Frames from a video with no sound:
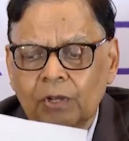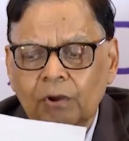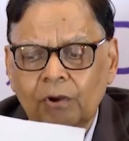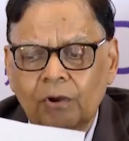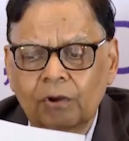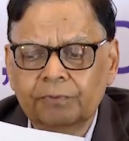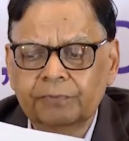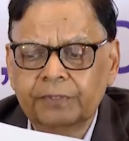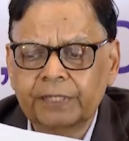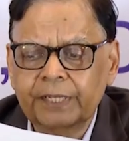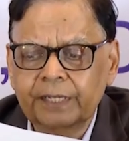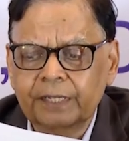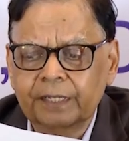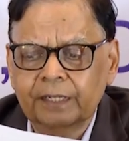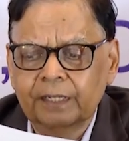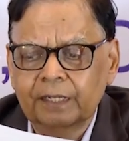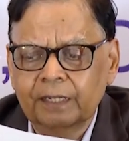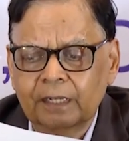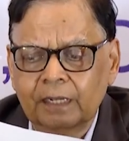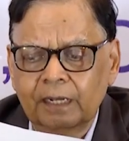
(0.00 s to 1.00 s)
of
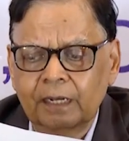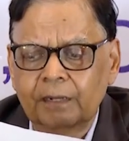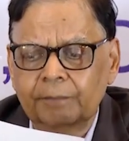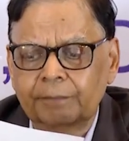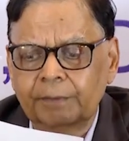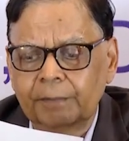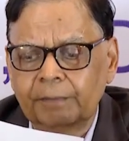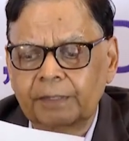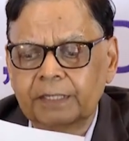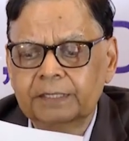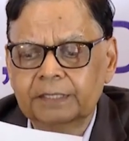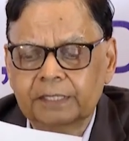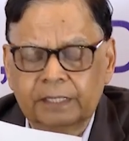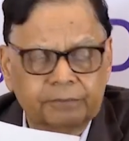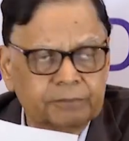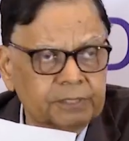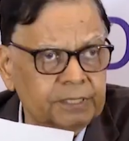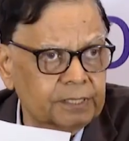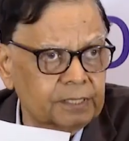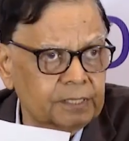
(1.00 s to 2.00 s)
the public
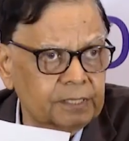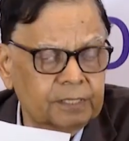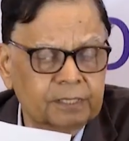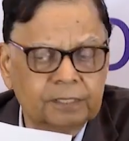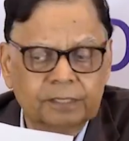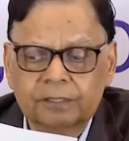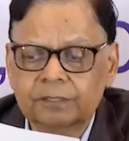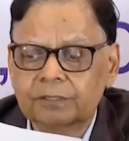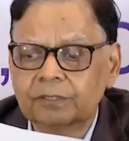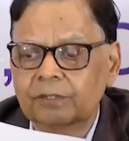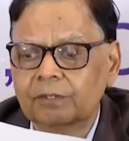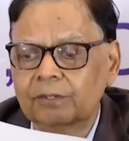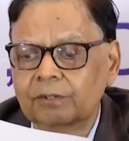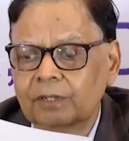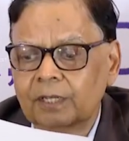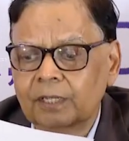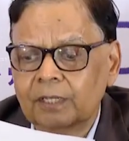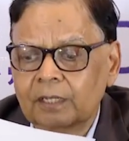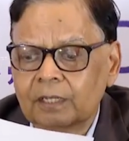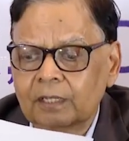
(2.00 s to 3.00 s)
services.
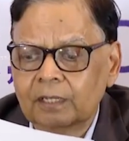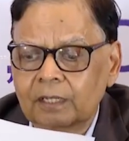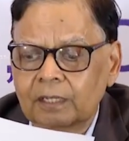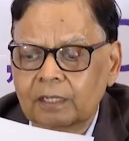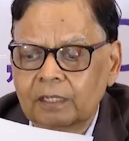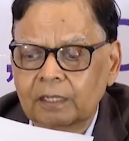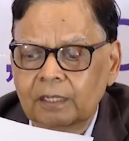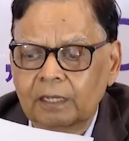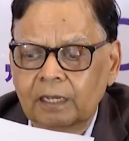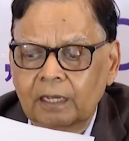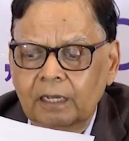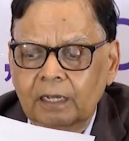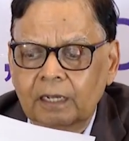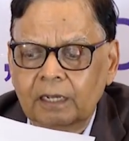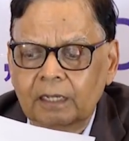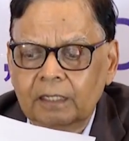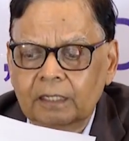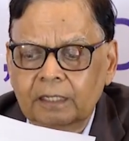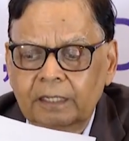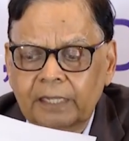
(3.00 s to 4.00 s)
So
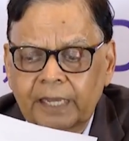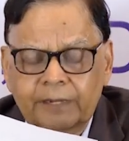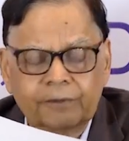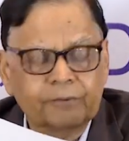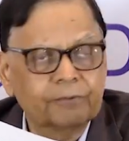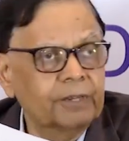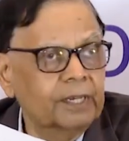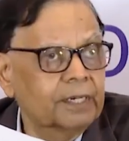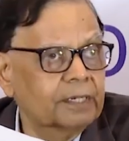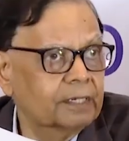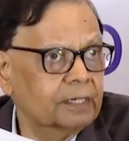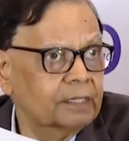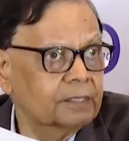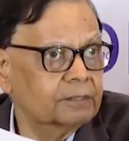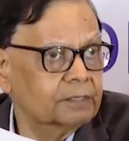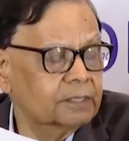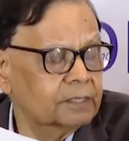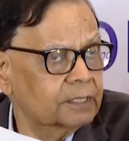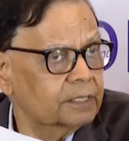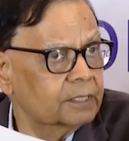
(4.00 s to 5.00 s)
that weight
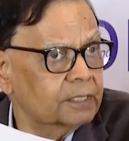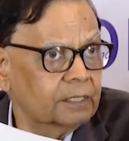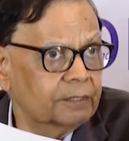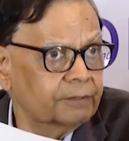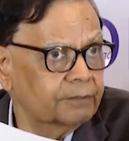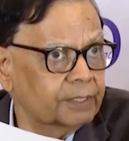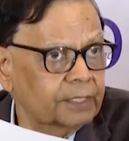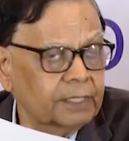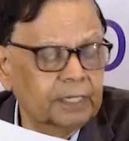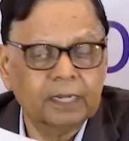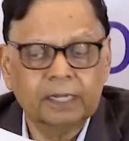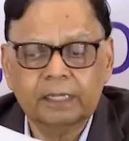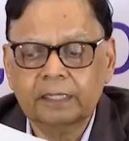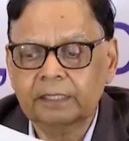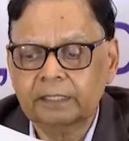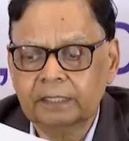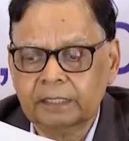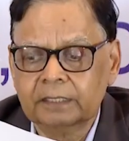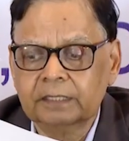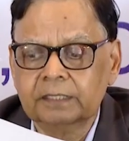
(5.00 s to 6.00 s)
is generally very high,
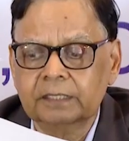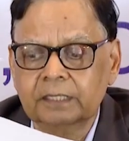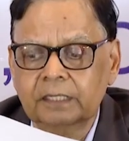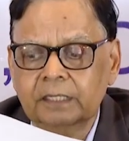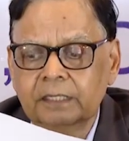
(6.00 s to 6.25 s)
and it's